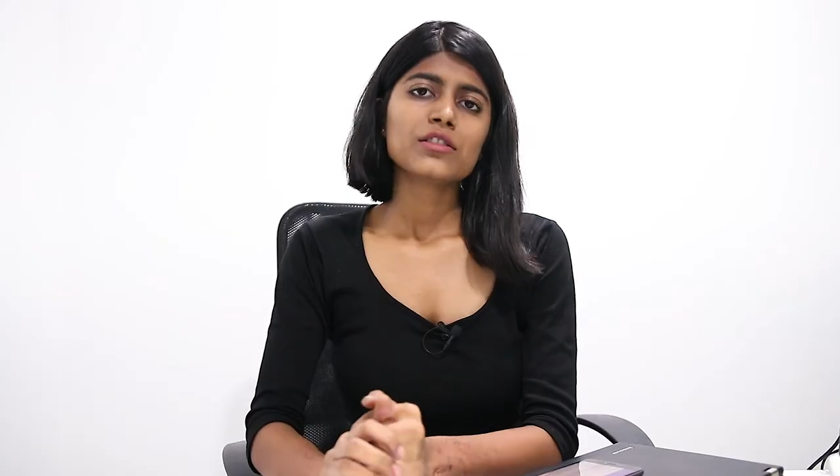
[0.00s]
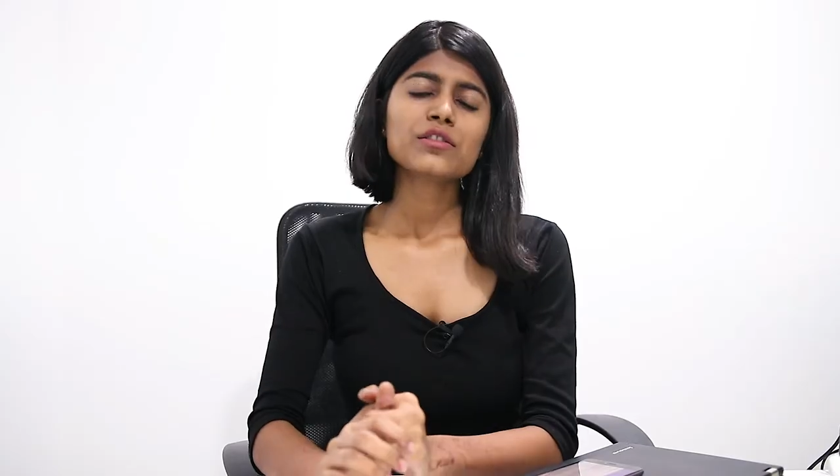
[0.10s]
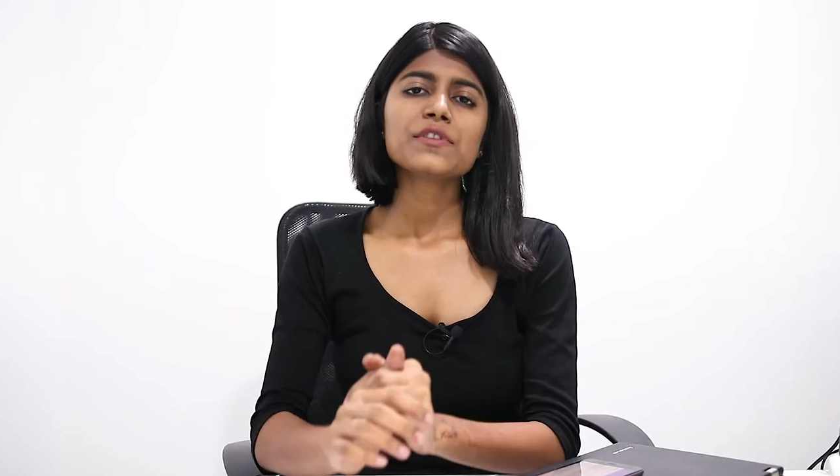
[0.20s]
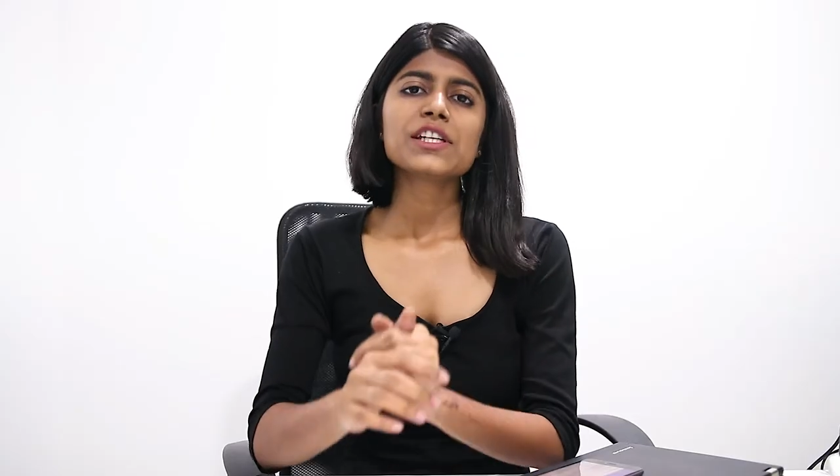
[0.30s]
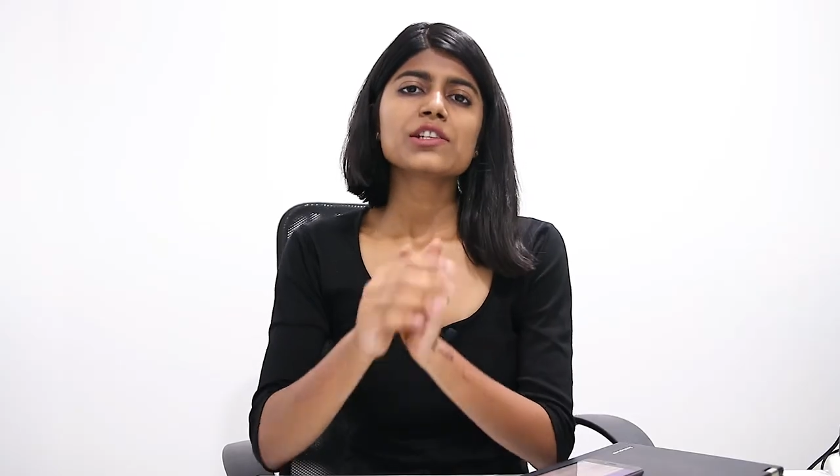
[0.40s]

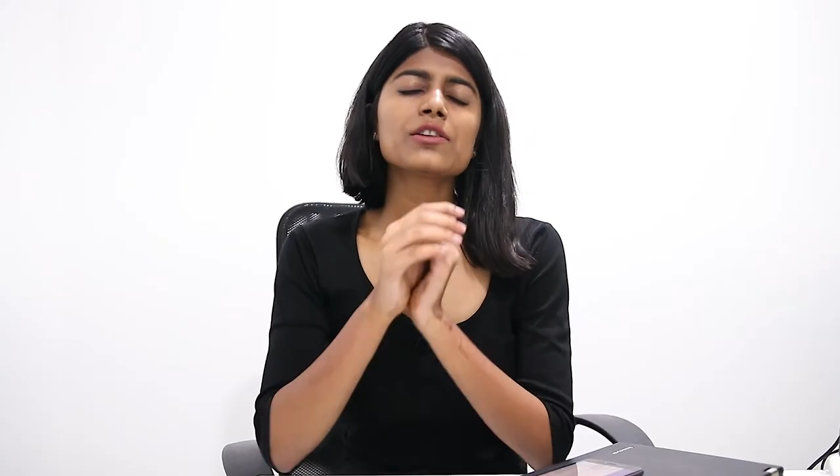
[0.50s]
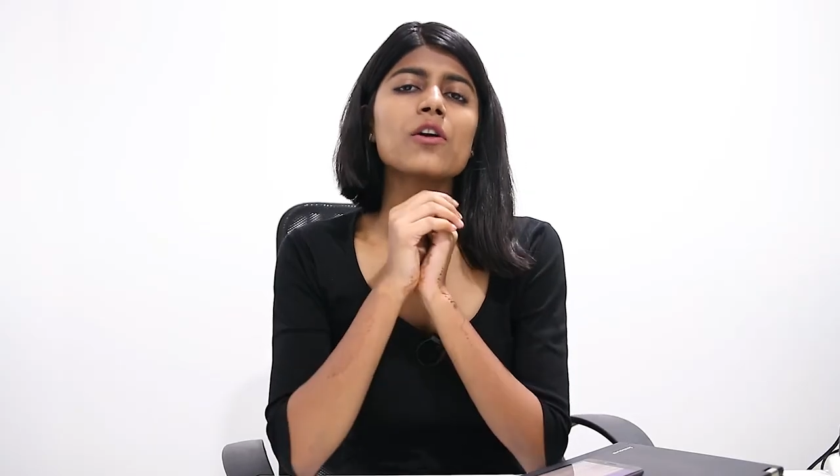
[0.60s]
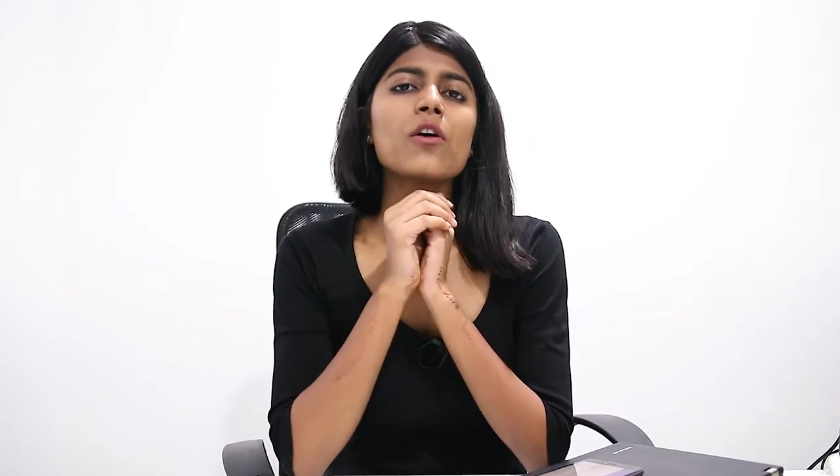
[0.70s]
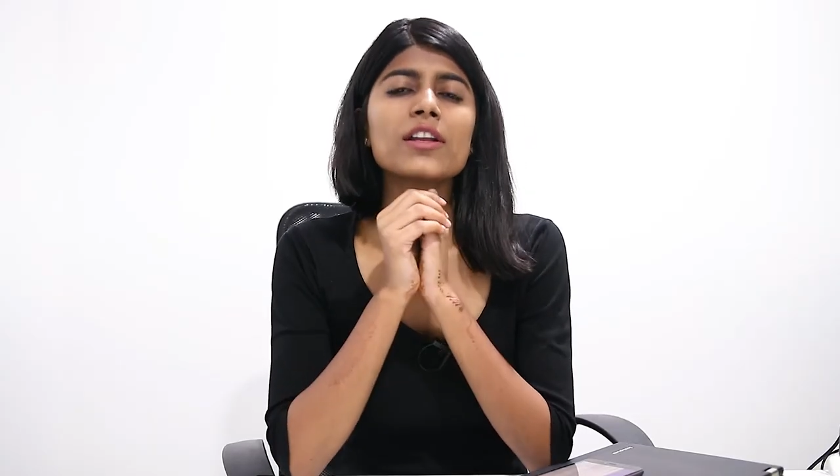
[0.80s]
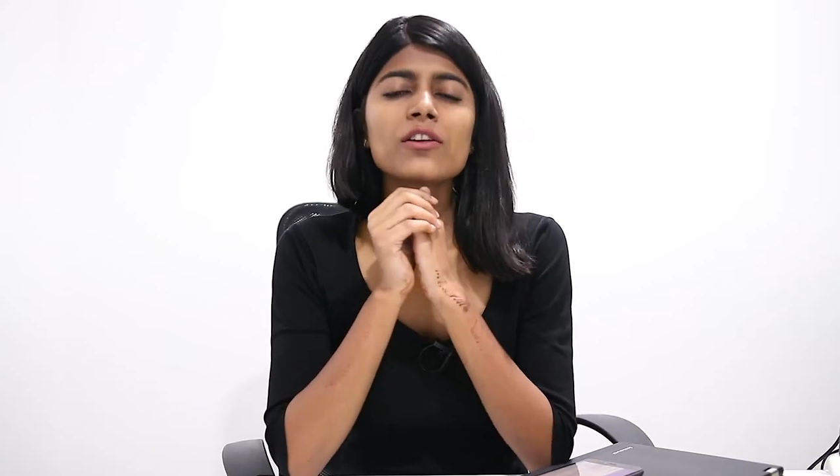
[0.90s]
The video
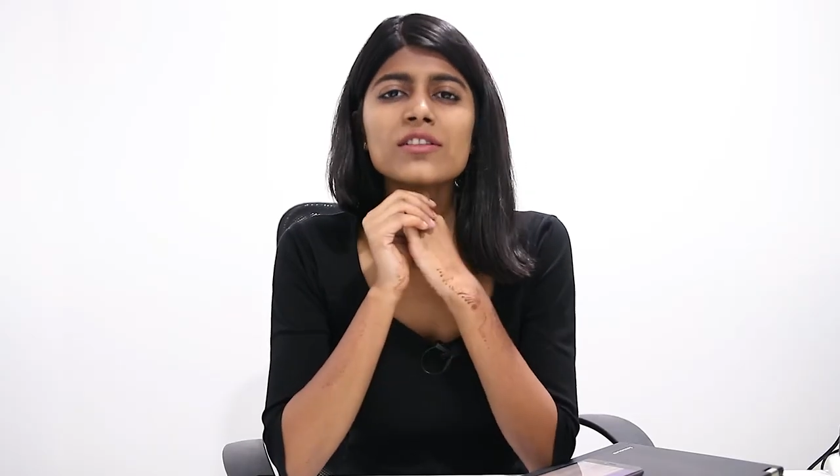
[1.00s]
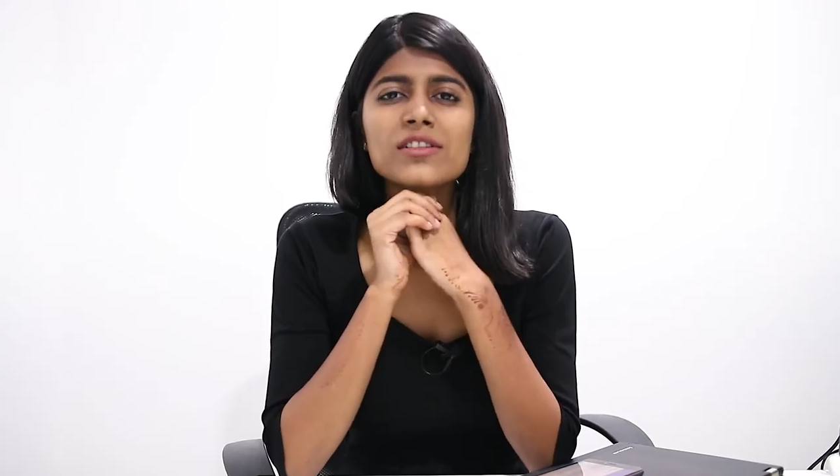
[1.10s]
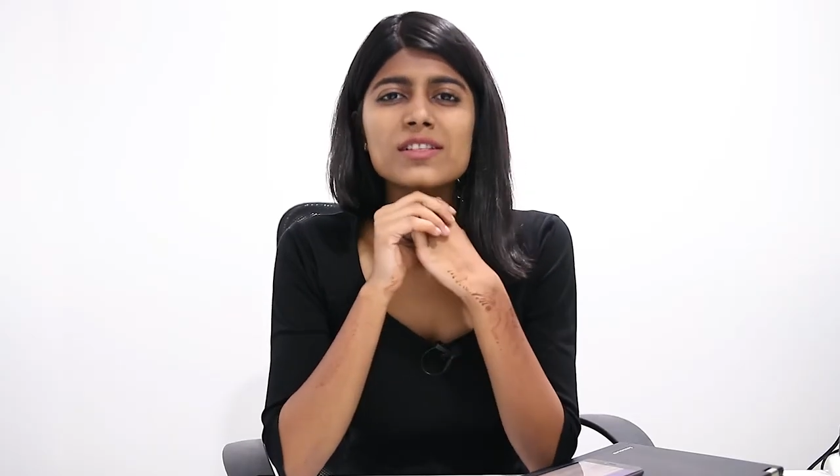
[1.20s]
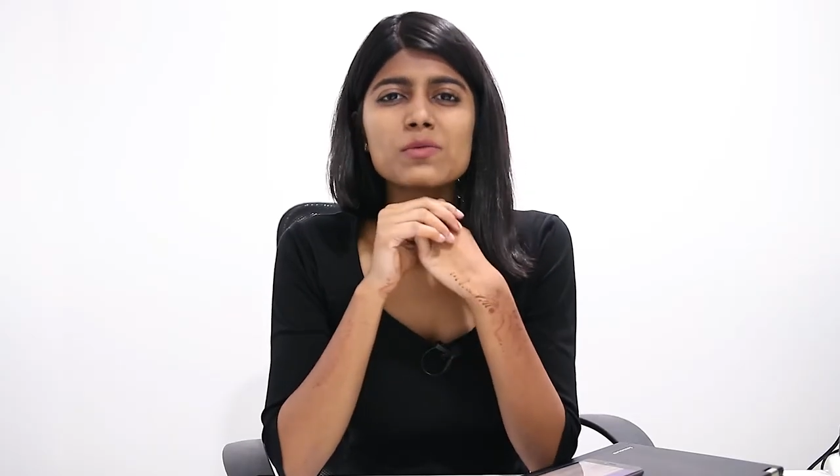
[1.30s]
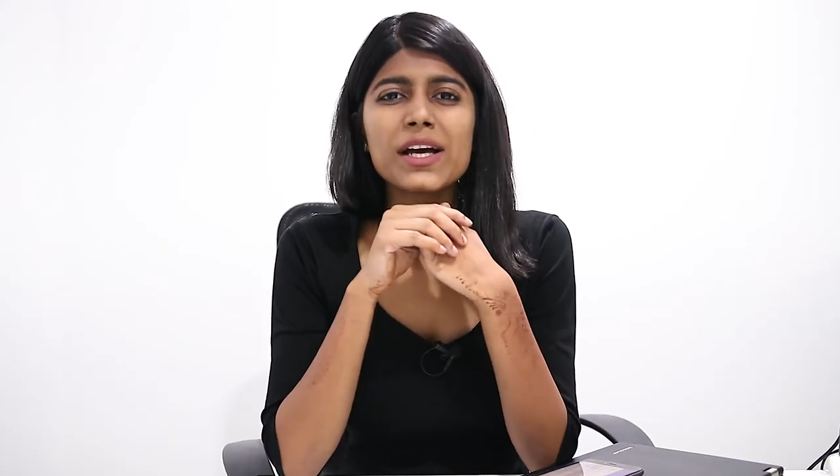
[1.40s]
recording on
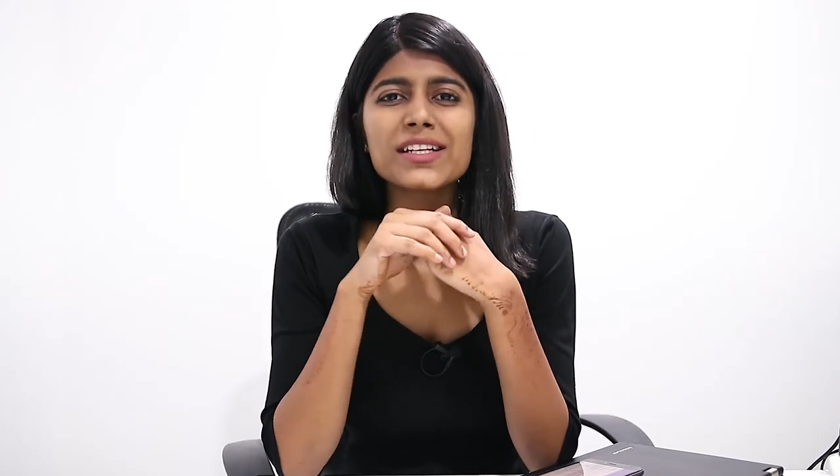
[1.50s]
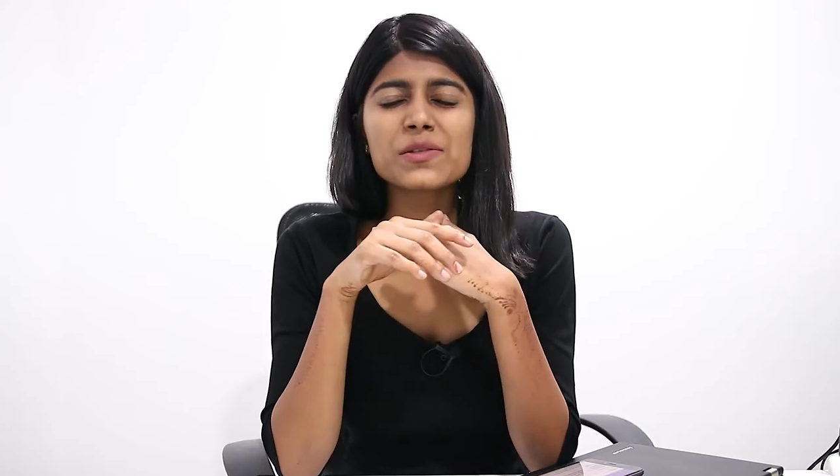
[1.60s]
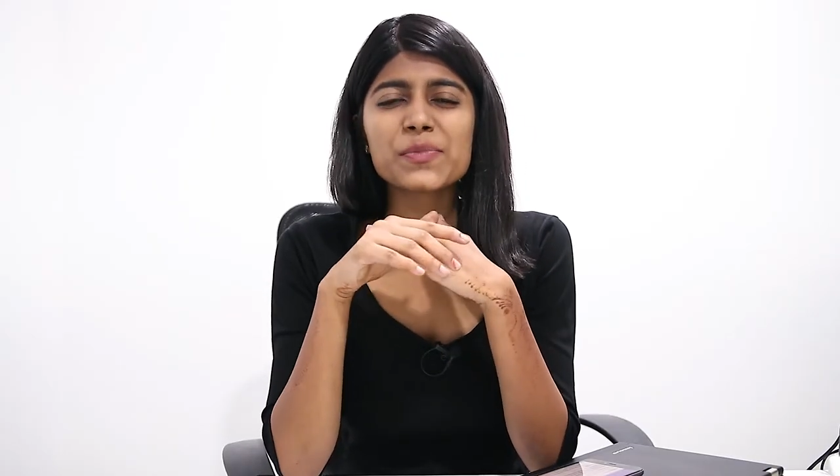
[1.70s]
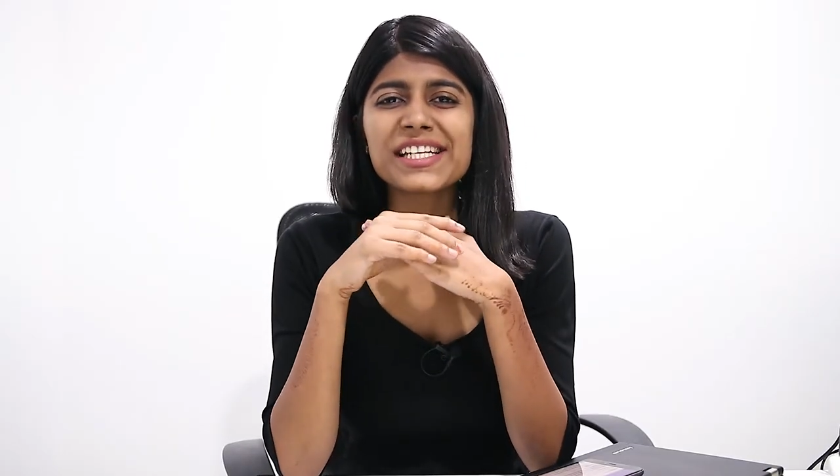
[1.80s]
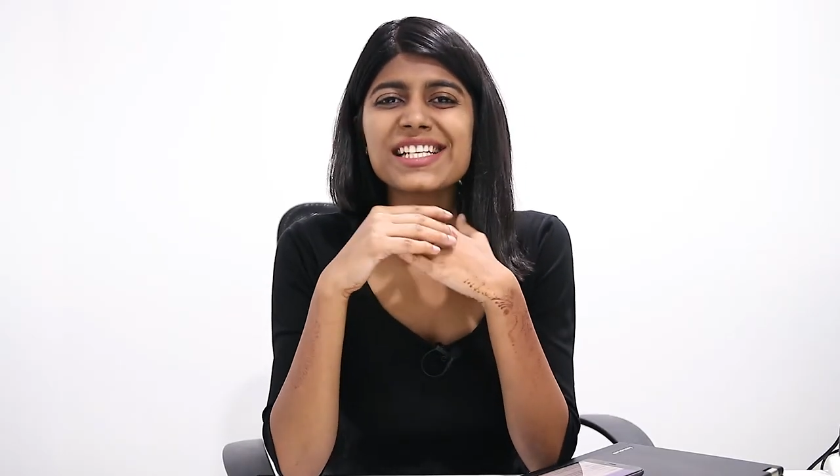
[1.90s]
this one
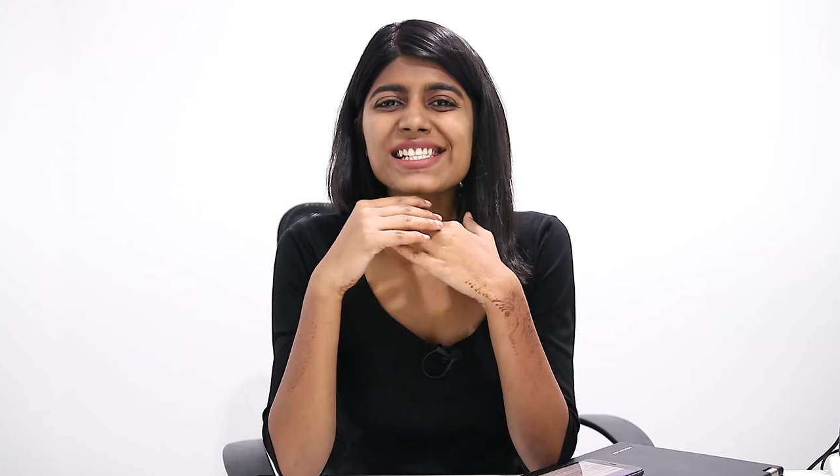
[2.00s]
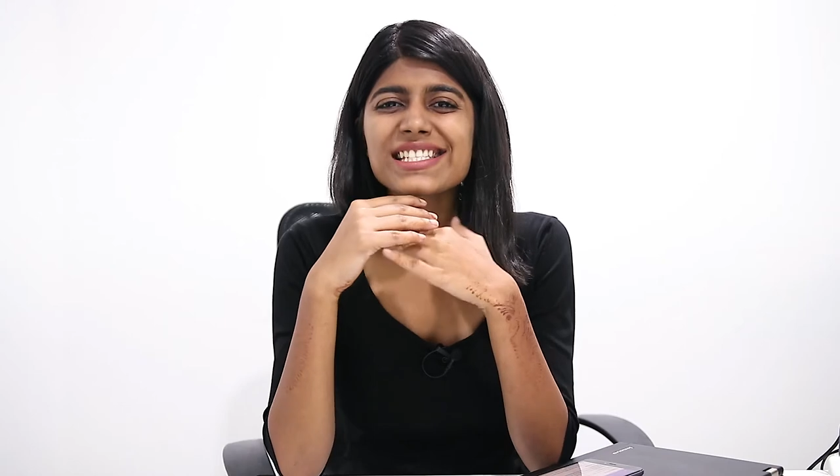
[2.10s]
is pretty